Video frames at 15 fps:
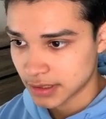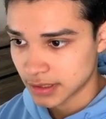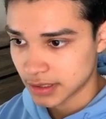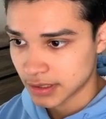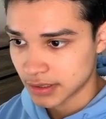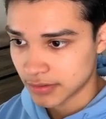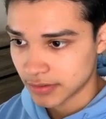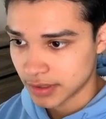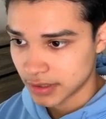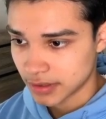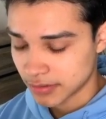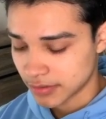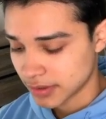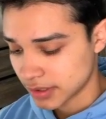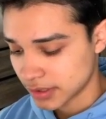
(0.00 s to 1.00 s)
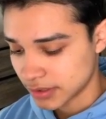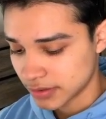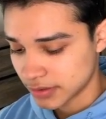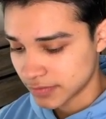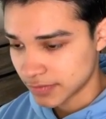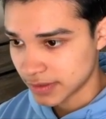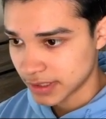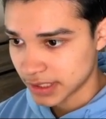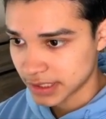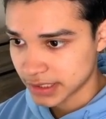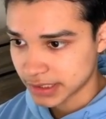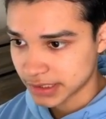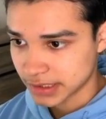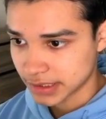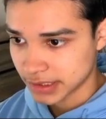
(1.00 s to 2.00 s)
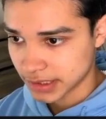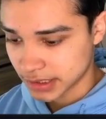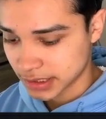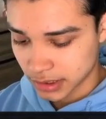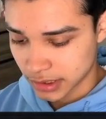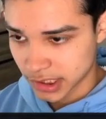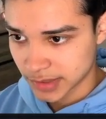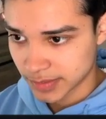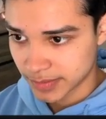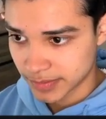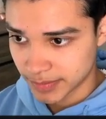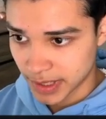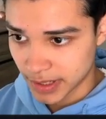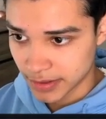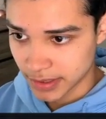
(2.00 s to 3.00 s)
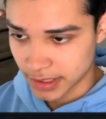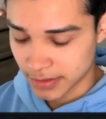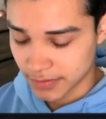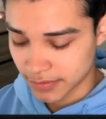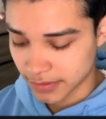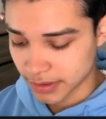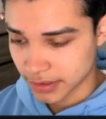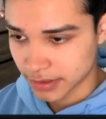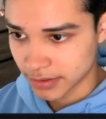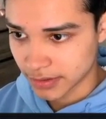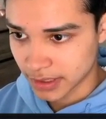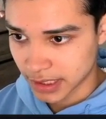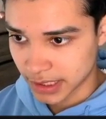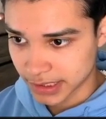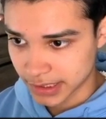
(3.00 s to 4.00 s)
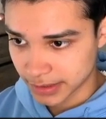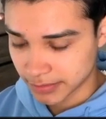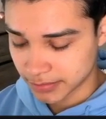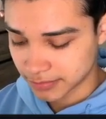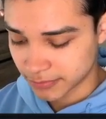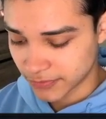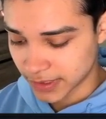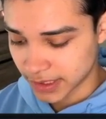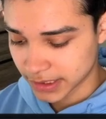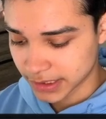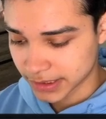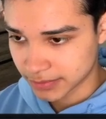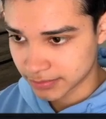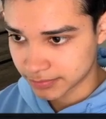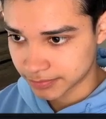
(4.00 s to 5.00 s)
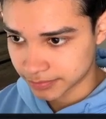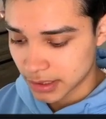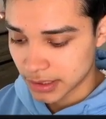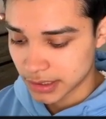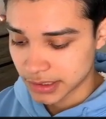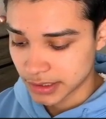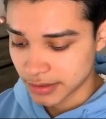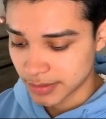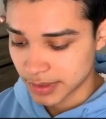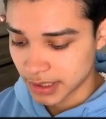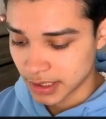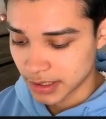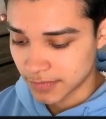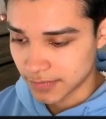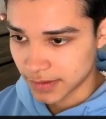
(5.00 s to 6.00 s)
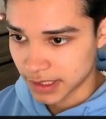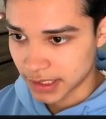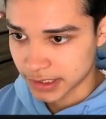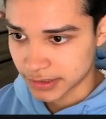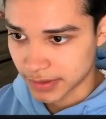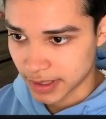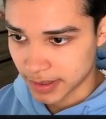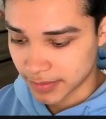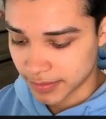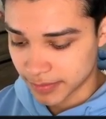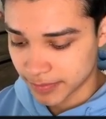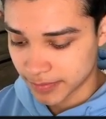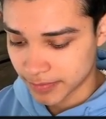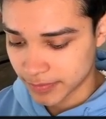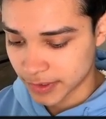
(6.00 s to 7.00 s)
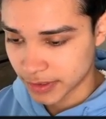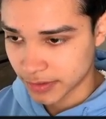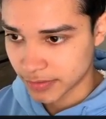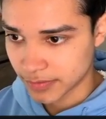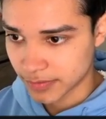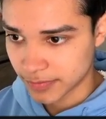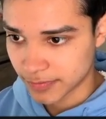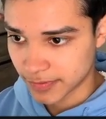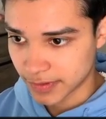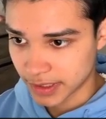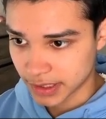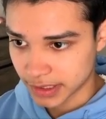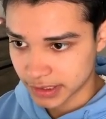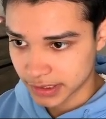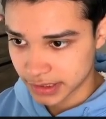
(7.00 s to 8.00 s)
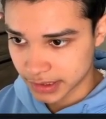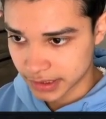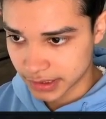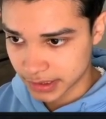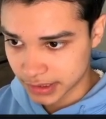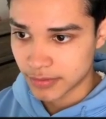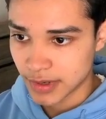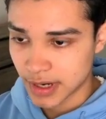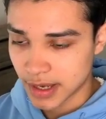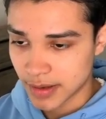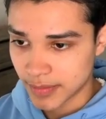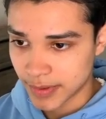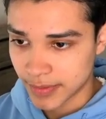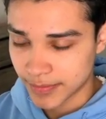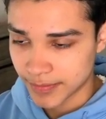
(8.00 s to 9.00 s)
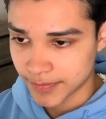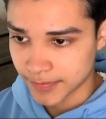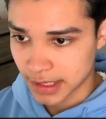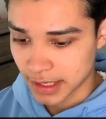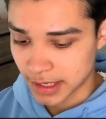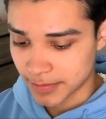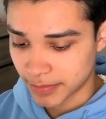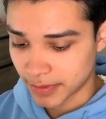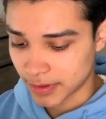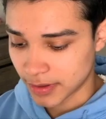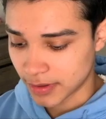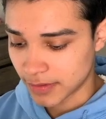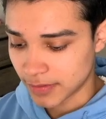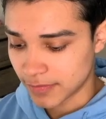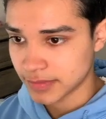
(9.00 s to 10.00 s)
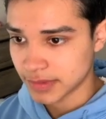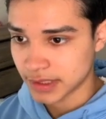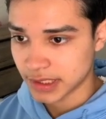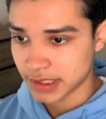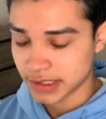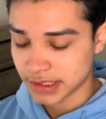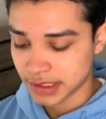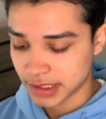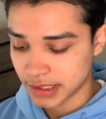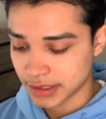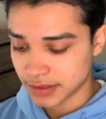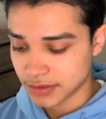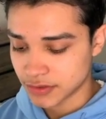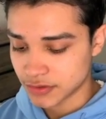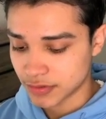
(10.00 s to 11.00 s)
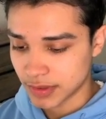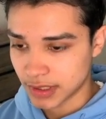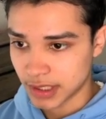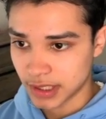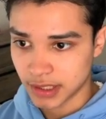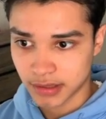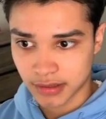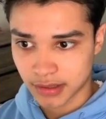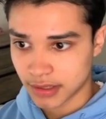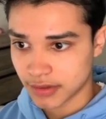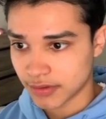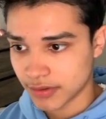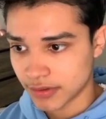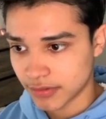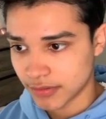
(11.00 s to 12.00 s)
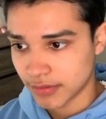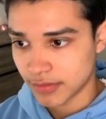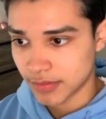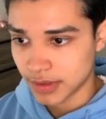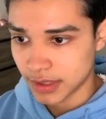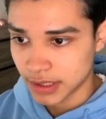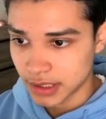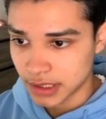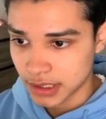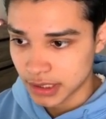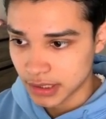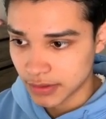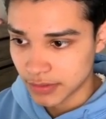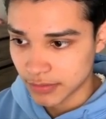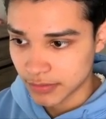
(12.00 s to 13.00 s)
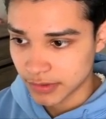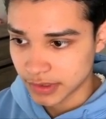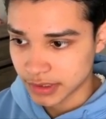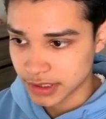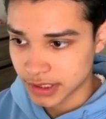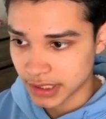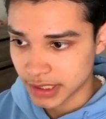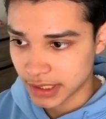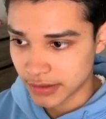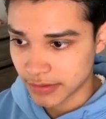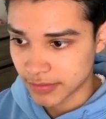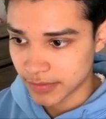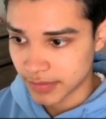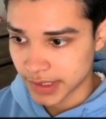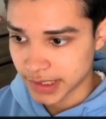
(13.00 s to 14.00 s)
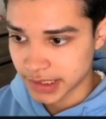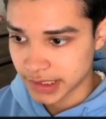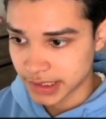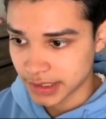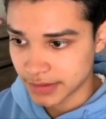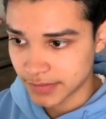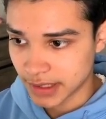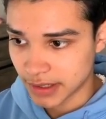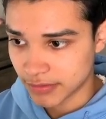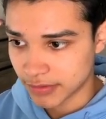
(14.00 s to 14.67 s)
Now here we're going to do flex. This parent div, we're going to do class name flex. And it's going to be a flex wrap. So flex wrap gap of, let's say 20. I don't know. And we'll check it out. Let's see if that